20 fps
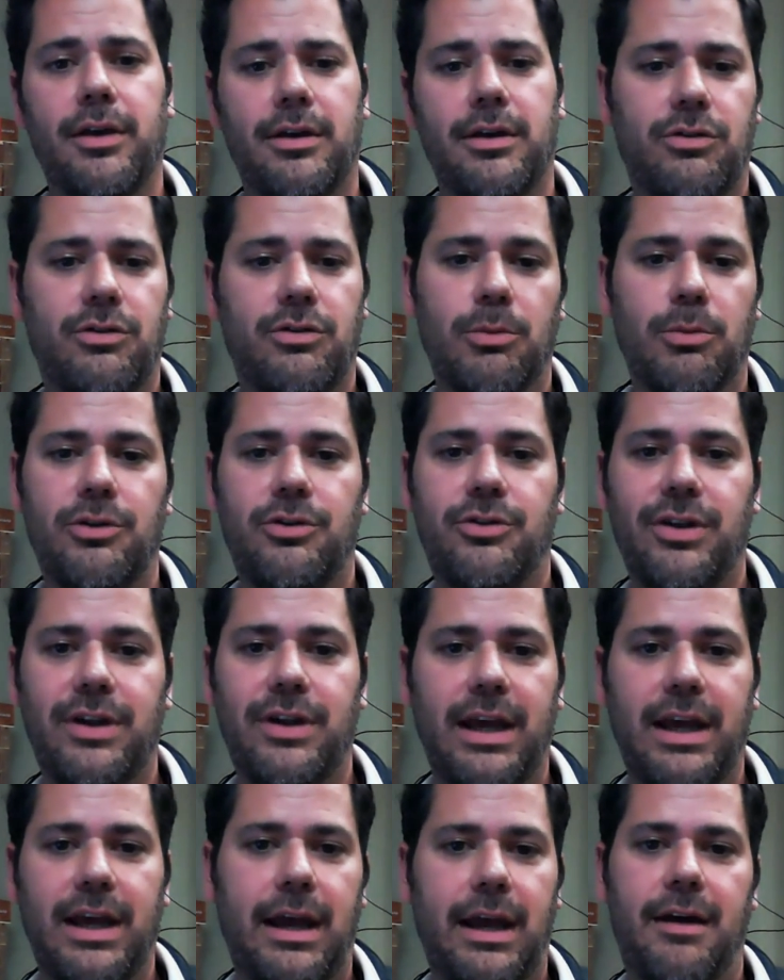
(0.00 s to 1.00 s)
the
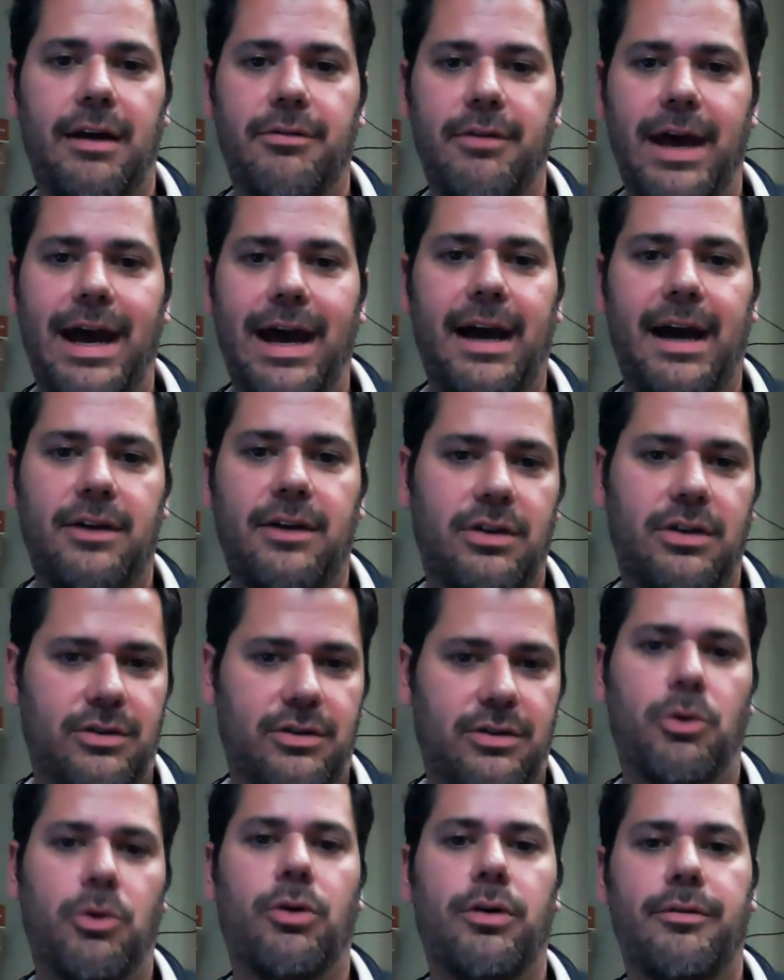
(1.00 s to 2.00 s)
consumers today have
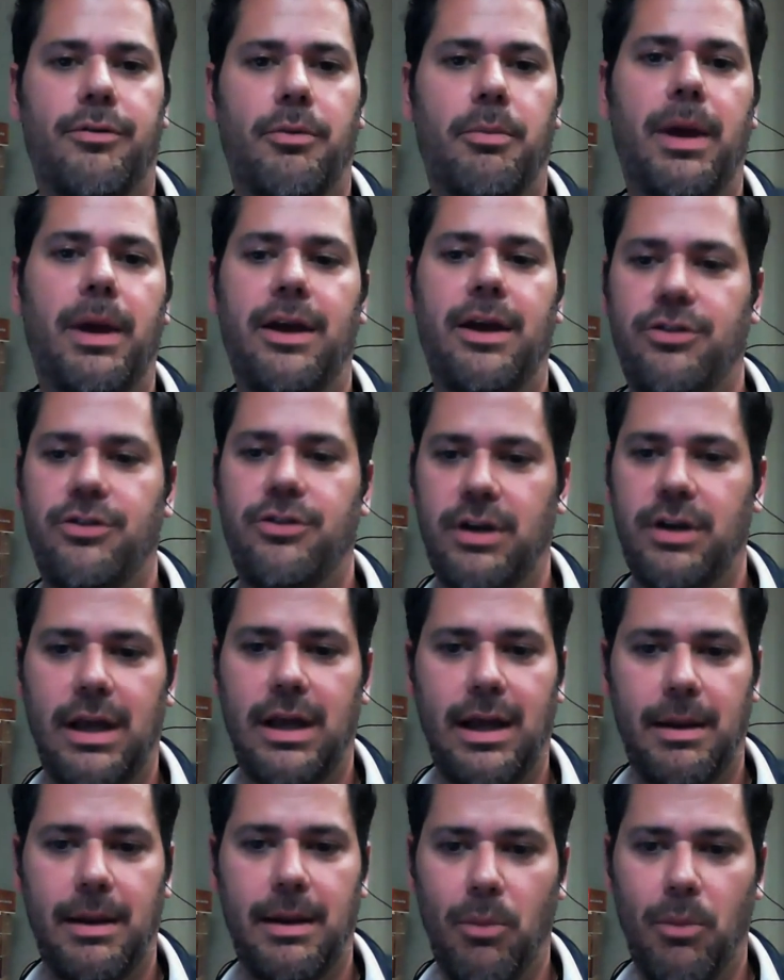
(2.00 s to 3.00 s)
access to more
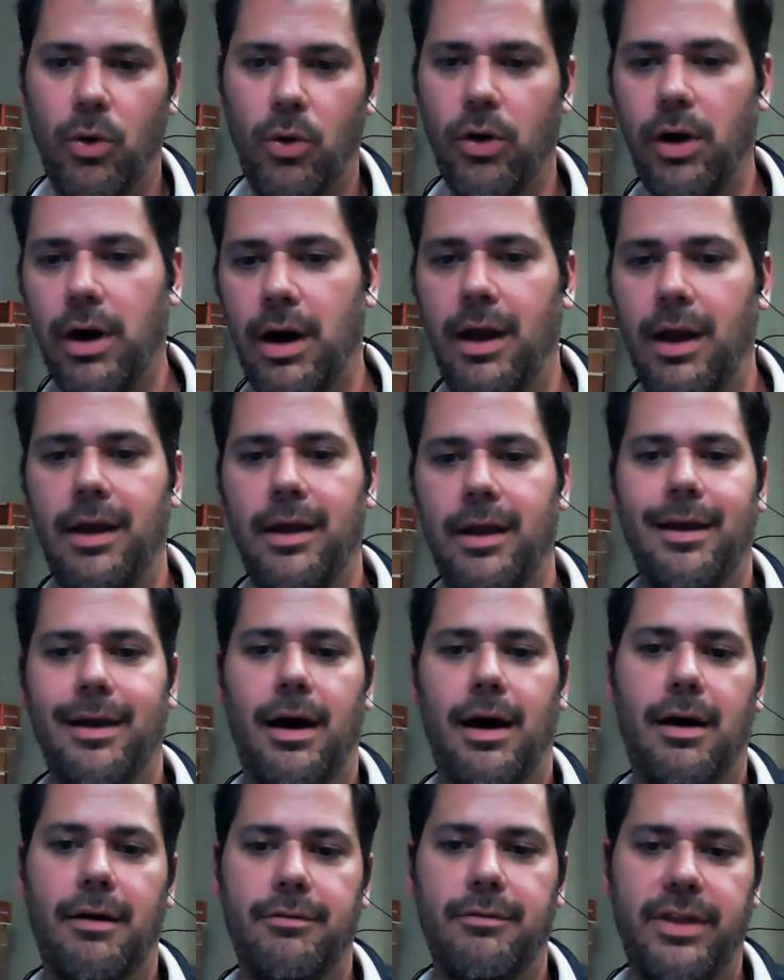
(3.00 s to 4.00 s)
information and more
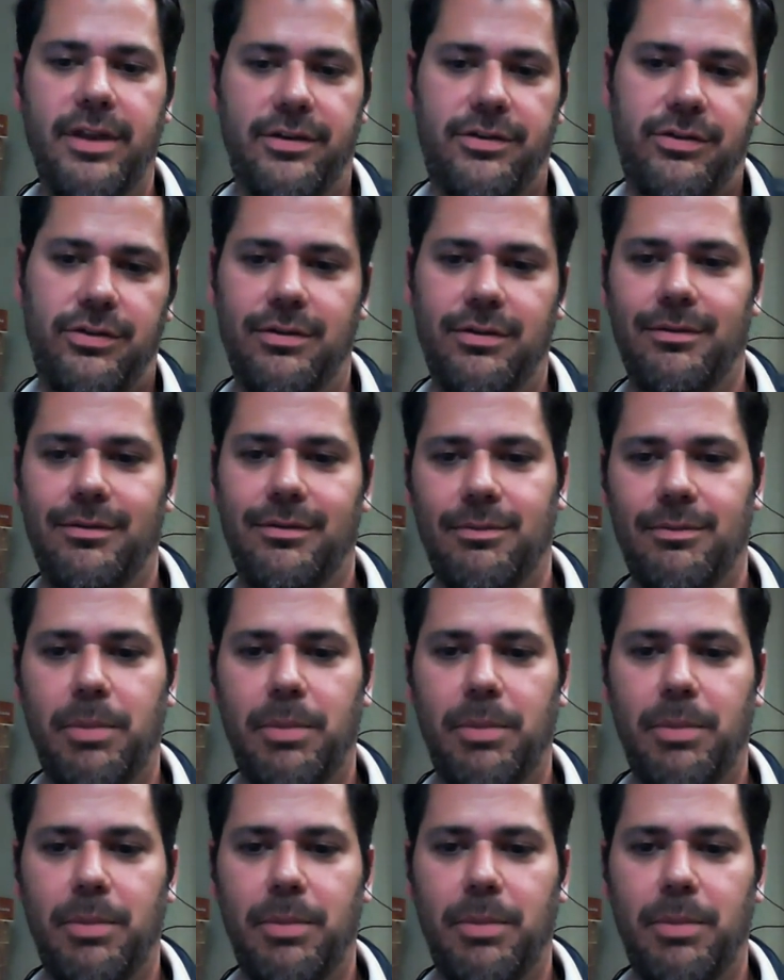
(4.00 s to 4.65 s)
of this,